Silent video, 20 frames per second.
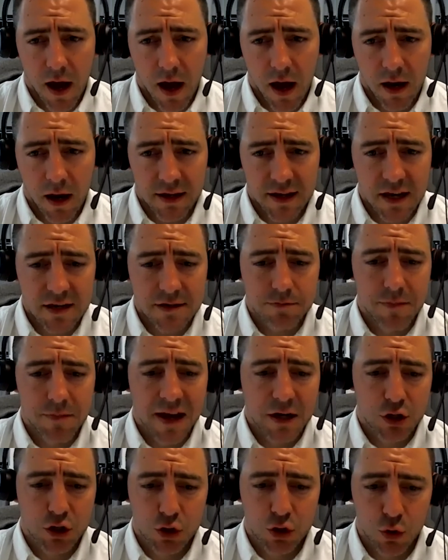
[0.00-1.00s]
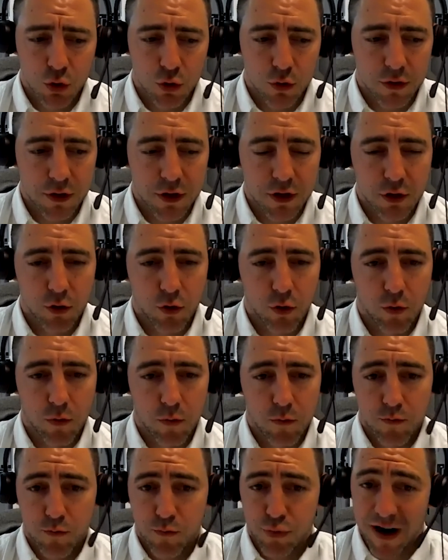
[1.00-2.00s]
And I guess make sure that you're
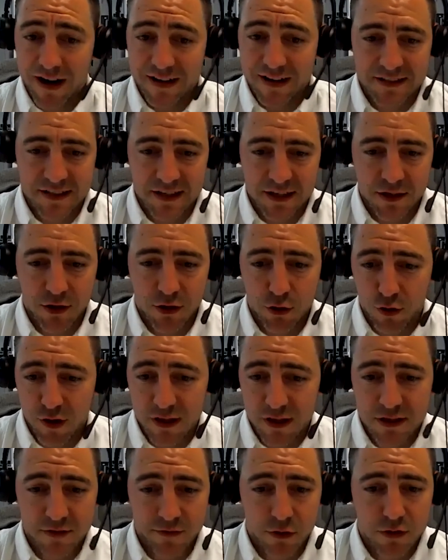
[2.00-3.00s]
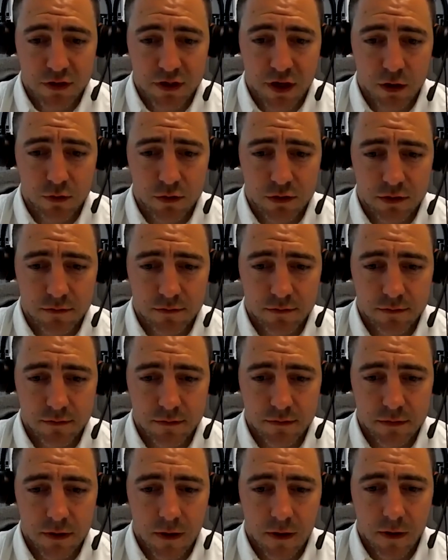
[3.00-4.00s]
practicing your interview skills.
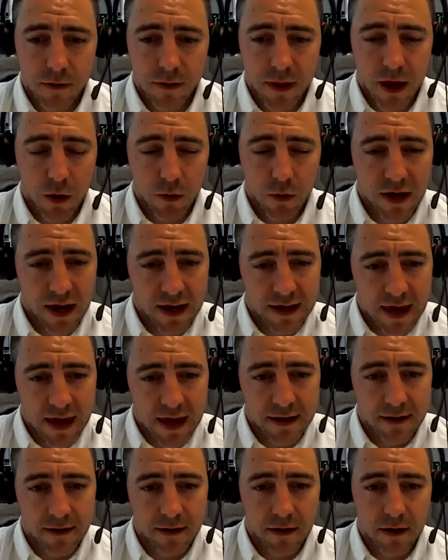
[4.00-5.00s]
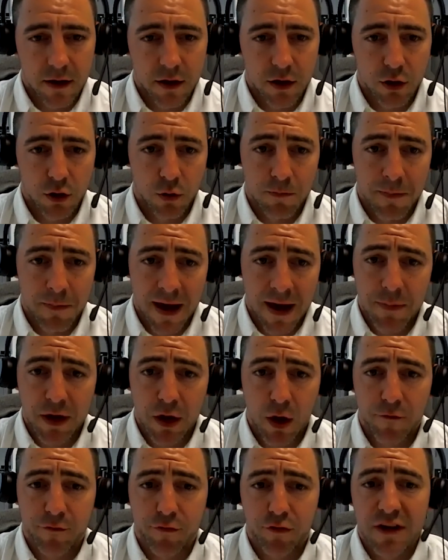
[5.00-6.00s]
Now, yet again, you may be
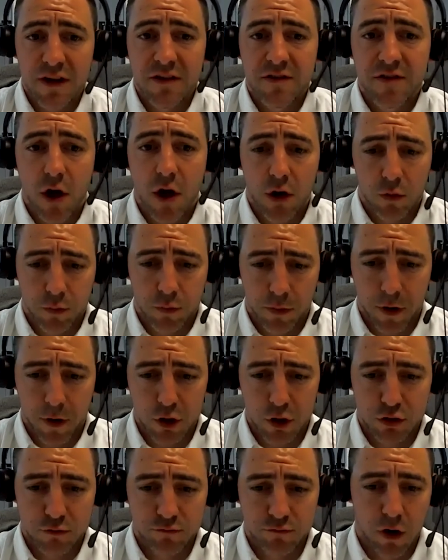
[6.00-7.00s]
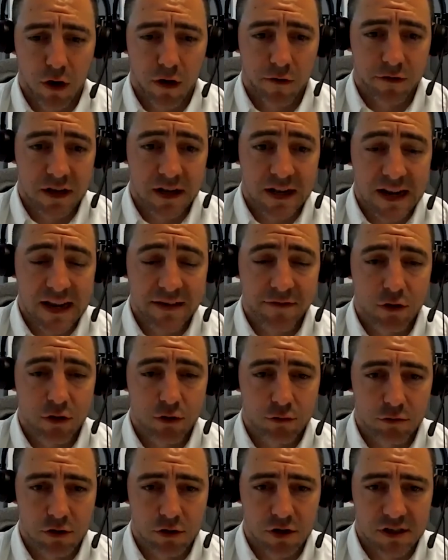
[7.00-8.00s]
going for an internal promotion rather than leaving
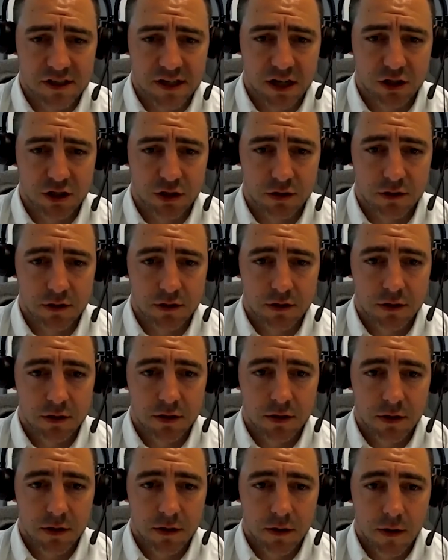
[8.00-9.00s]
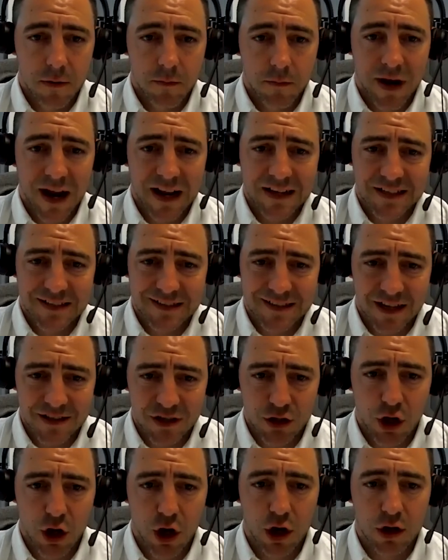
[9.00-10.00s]
your organization. But actually, it
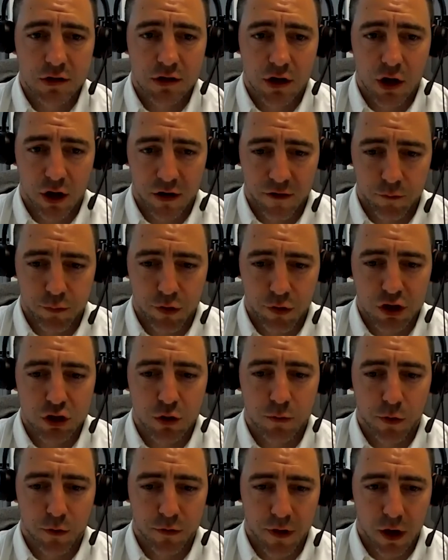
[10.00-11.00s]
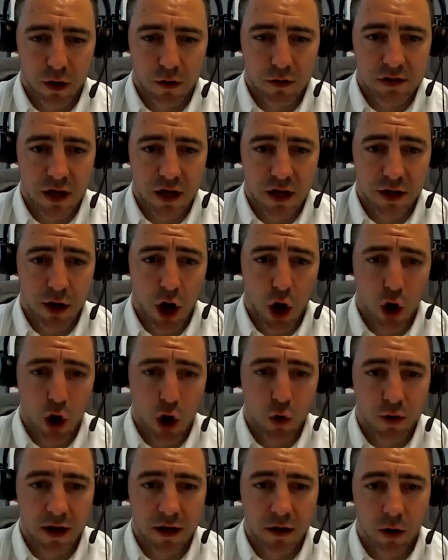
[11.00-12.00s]
doesn't hurt to kind of brush up on those and
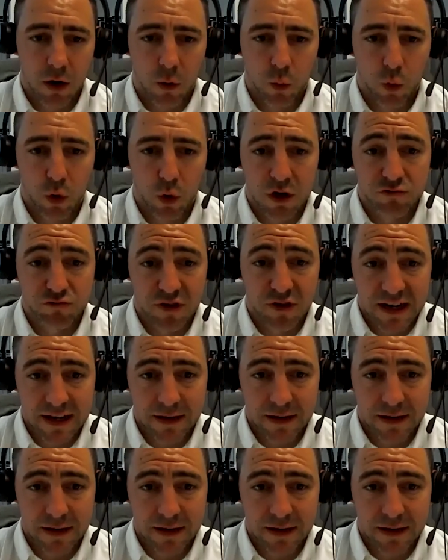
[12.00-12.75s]
hone in on what is really